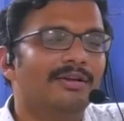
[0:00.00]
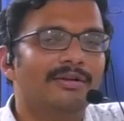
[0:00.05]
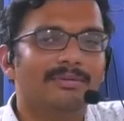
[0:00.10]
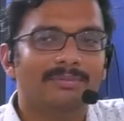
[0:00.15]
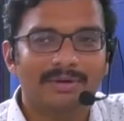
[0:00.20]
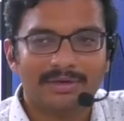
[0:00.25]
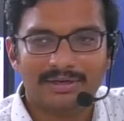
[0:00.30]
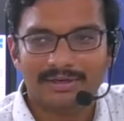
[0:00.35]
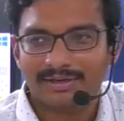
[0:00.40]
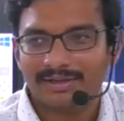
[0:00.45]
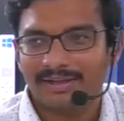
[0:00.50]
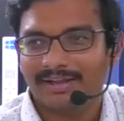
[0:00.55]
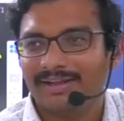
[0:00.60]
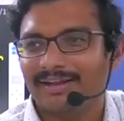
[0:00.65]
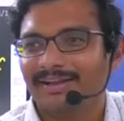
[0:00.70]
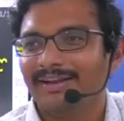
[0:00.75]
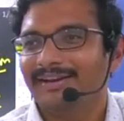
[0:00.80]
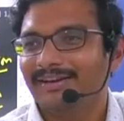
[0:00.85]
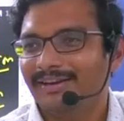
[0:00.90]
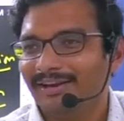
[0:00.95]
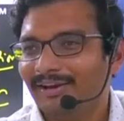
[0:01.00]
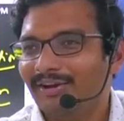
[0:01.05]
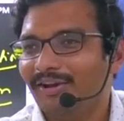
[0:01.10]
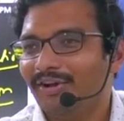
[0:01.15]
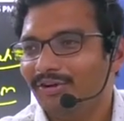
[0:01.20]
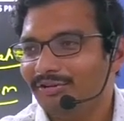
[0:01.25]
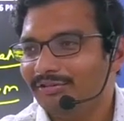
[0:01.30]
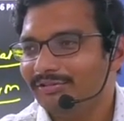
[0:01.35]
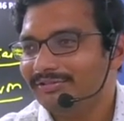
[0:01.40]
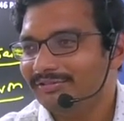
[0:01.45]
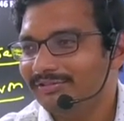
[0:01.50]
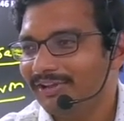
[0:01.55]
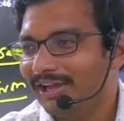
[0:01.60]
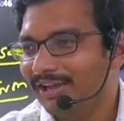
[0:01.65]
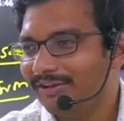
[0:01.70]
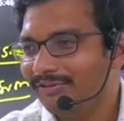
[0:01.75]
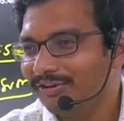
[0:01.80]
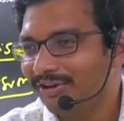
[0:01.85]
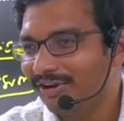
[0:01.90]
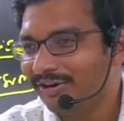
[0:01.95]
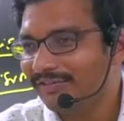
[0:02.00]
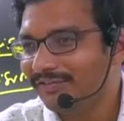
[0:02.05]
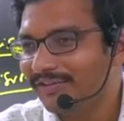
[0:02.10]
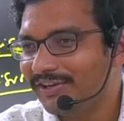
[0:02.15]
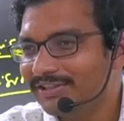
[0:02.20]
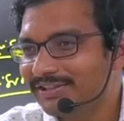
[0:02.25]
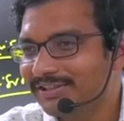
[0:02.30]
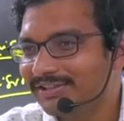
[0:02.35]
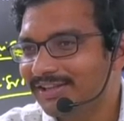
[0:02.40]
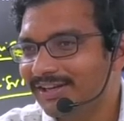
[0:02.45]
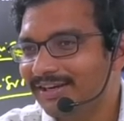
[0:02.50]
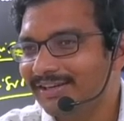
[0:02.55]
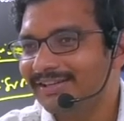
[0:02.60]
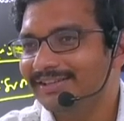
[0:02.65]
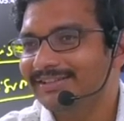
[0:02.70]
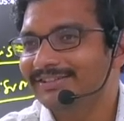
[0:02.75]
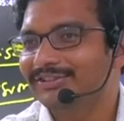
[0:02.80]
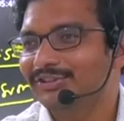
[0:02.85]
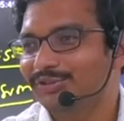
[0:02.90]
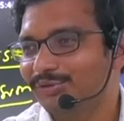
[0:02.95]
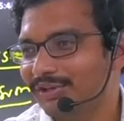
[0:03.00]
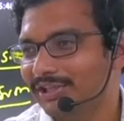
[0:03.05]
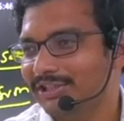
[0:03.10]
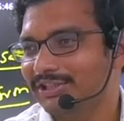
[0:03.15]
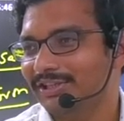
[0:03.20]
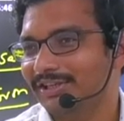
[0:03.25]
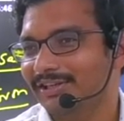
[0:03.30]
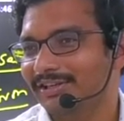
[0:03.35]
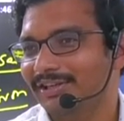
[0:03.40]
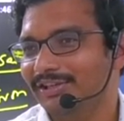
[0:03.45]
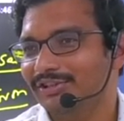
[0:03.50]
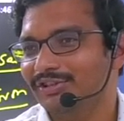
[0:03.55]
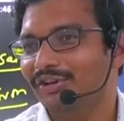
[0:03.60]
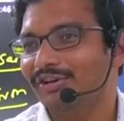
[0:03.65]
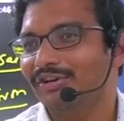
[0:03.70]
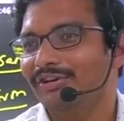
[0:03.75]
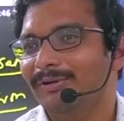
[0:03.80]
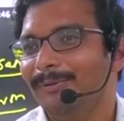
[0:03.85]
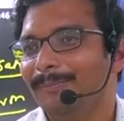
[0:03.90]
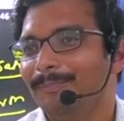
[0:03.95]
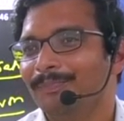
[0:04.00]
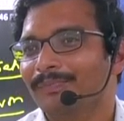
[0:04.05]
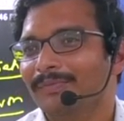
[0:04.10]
But till now, we have not faced that situation. Yes or no?